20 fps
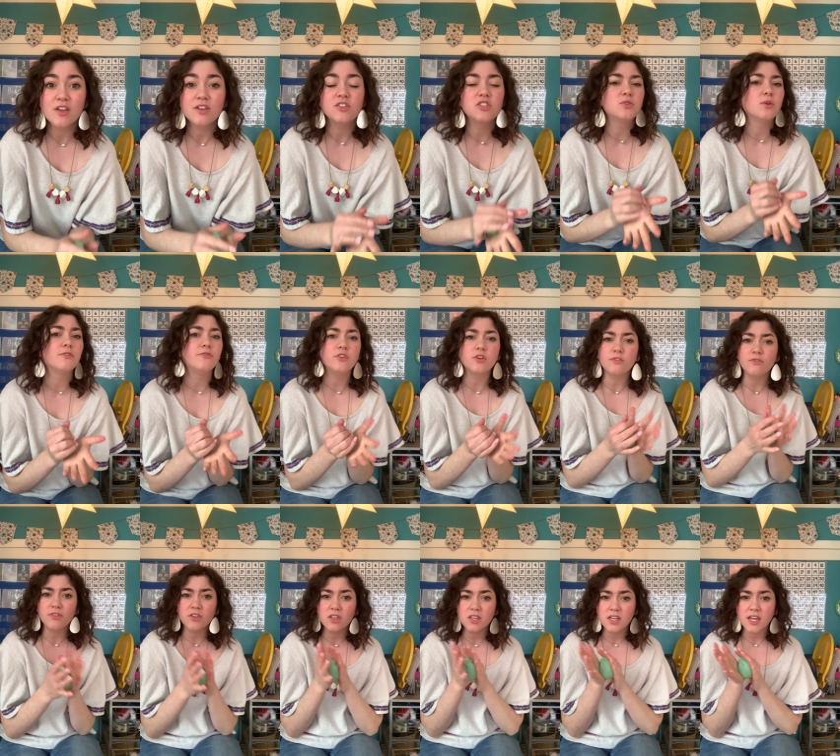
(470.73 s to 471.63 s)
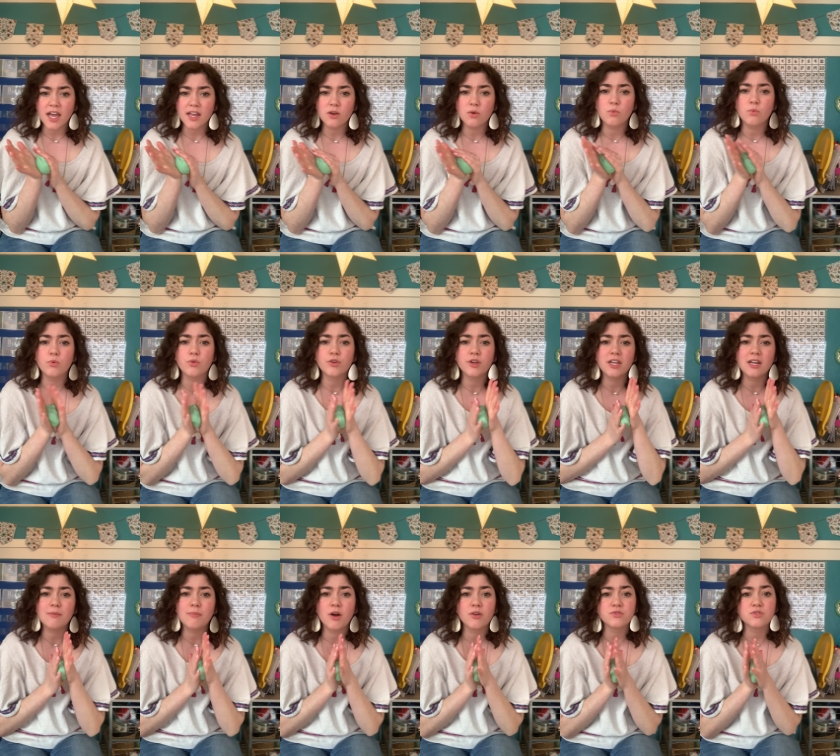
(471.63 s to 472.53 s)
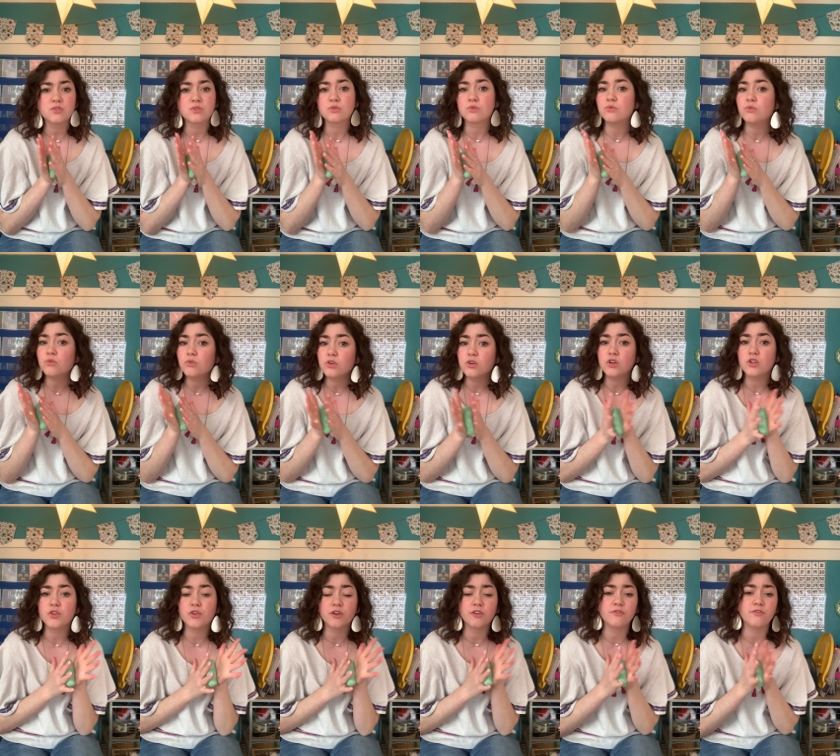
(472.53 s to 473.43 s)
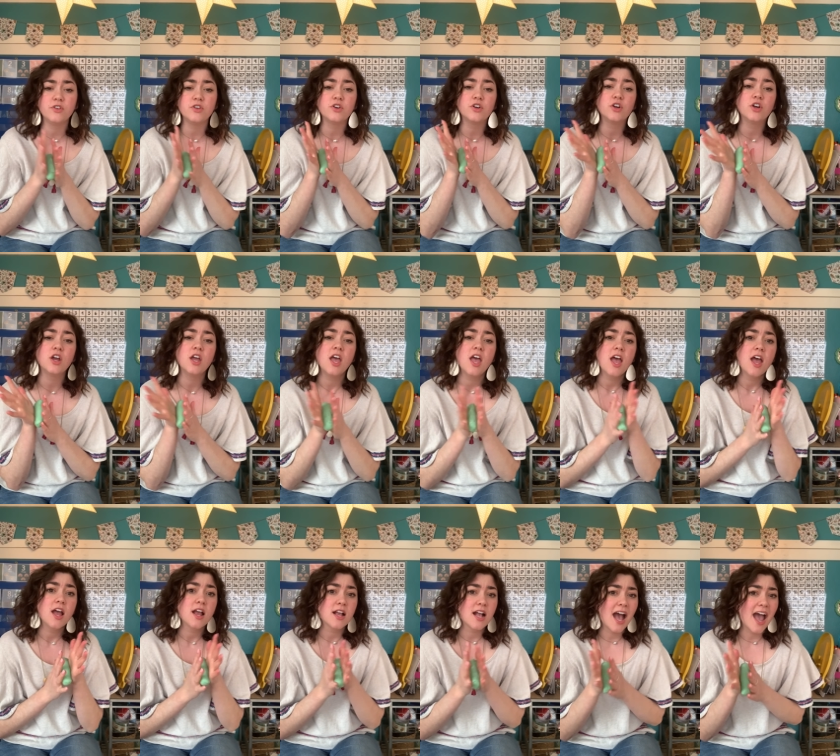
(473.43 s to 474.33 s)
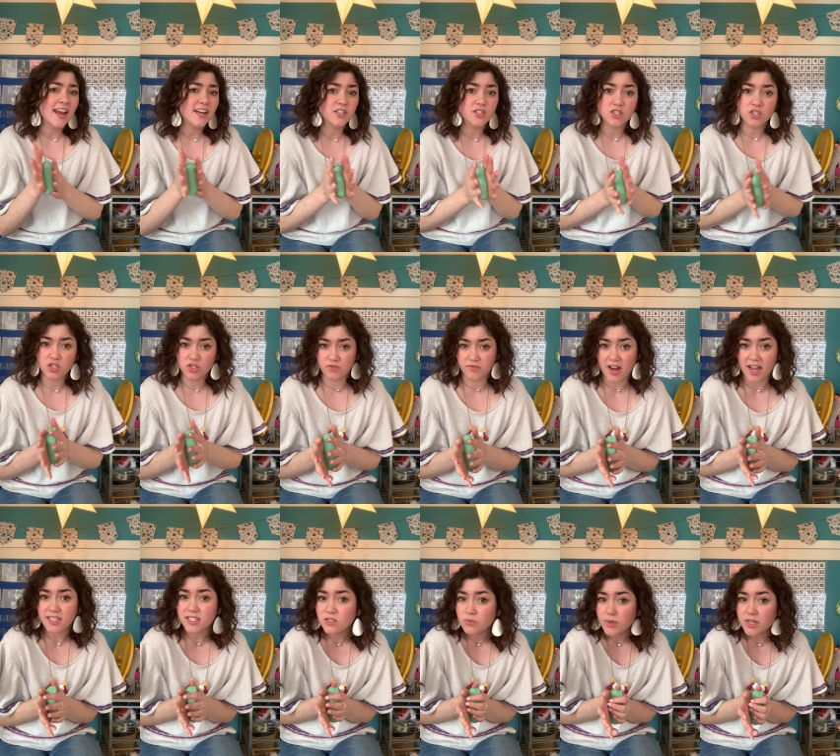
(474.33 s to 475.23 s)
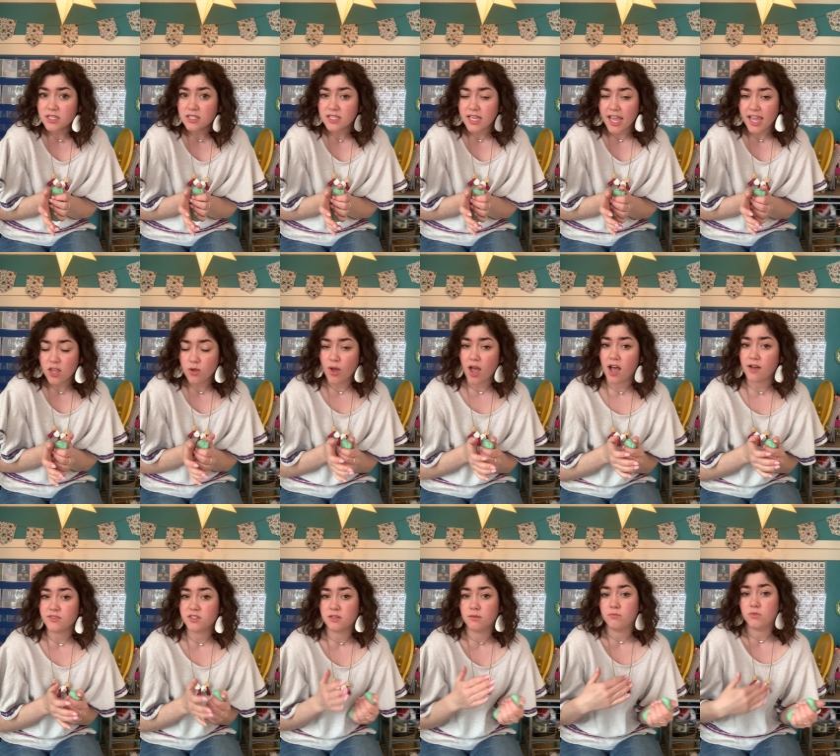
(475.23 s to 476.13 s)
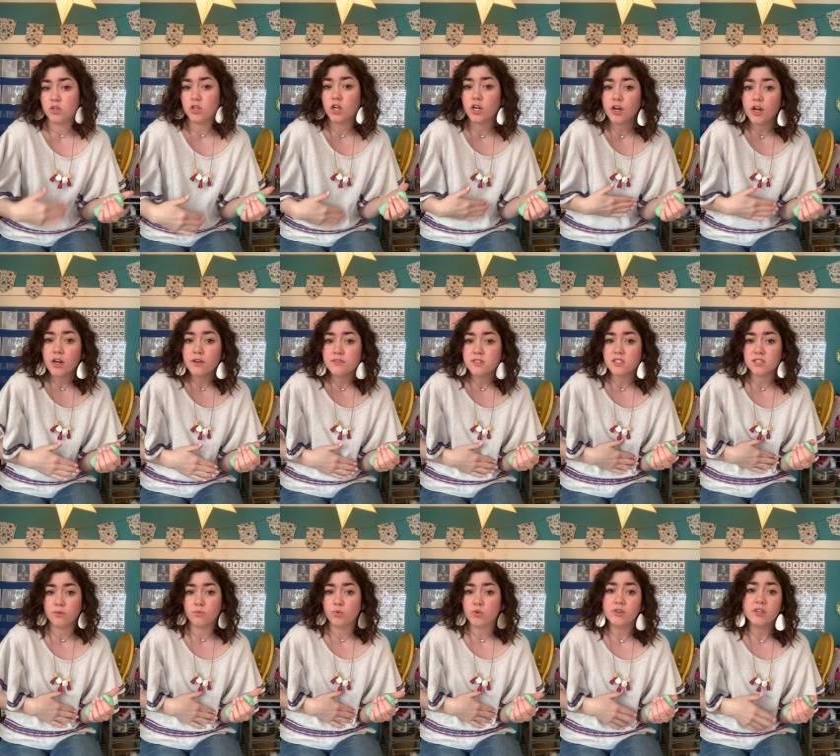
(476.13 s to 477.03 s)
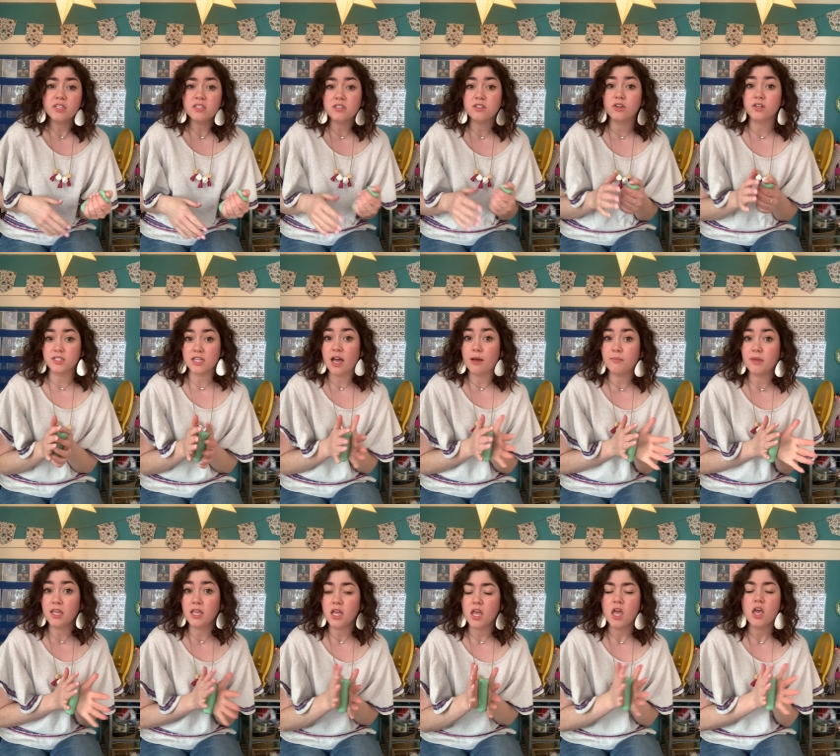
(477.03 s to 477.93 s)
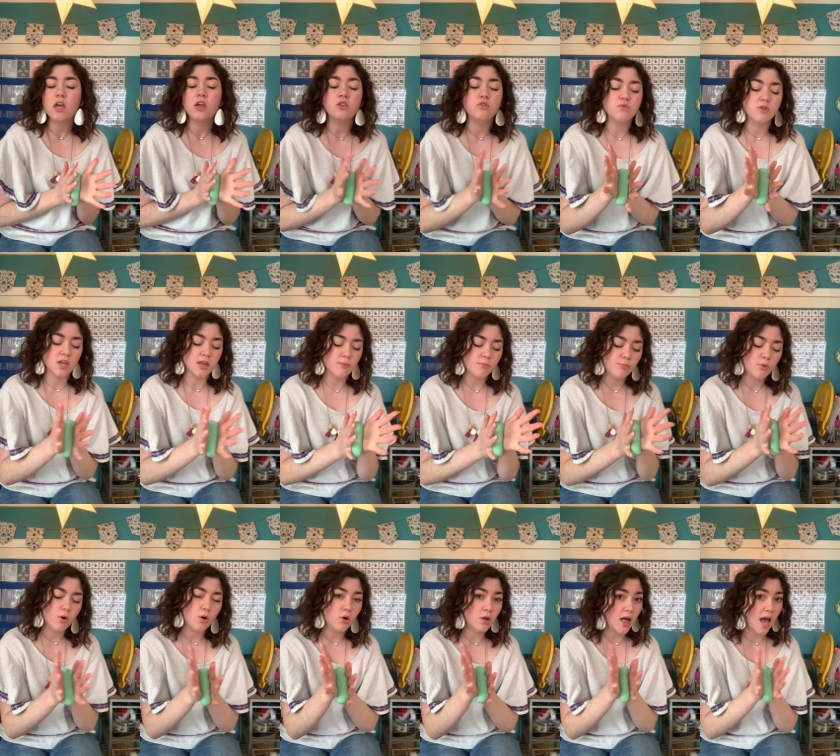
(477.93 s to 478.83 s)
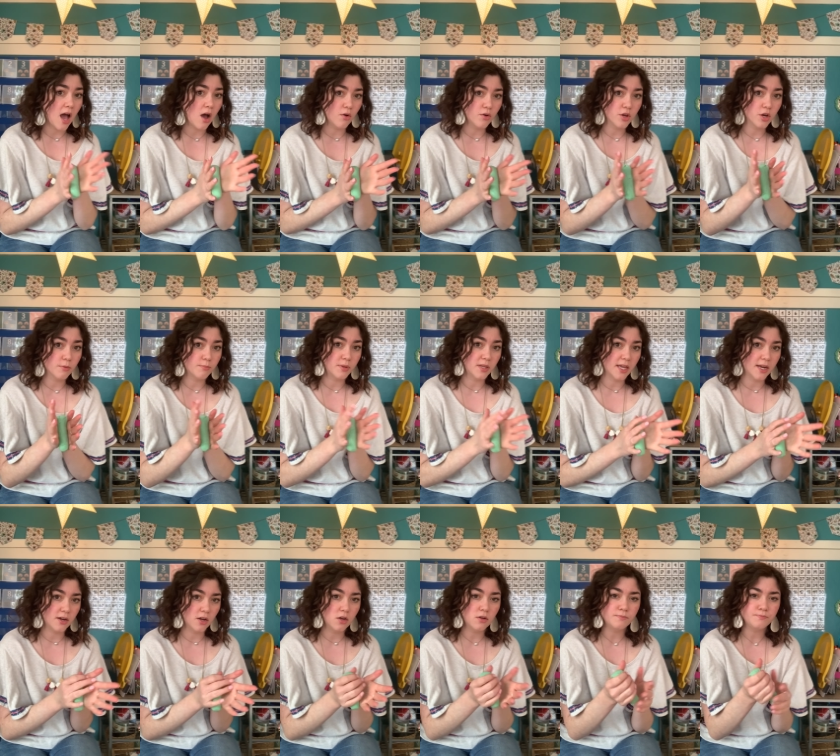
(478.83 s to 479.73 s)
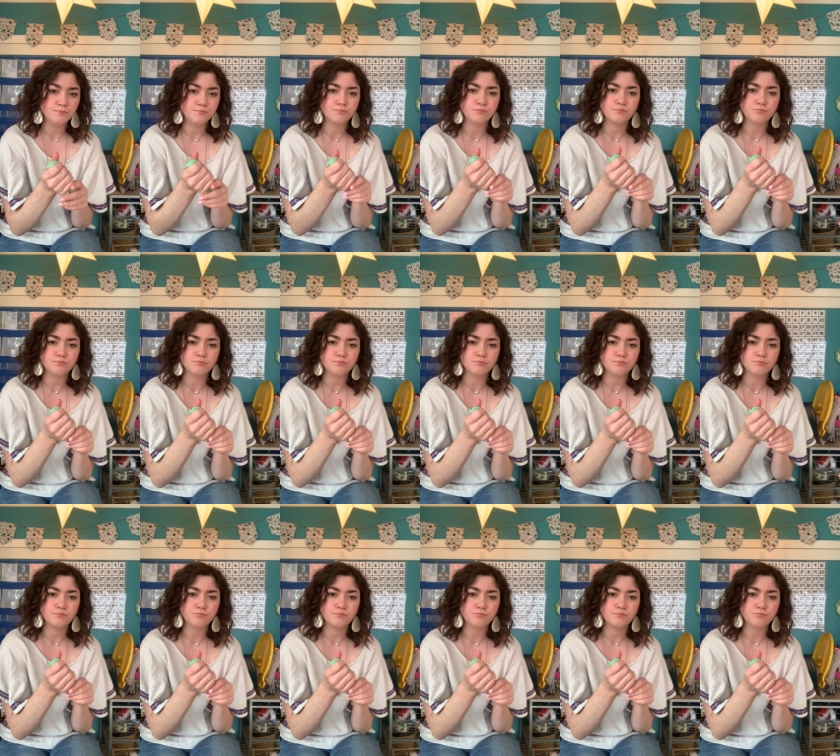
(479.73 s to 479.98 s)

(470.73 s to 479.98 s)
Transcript: So if you're feeling kind of worried about school or if you're kind of stressed, we say, you have some nerves, some worries in your tummy, you can pull out your Play-Doh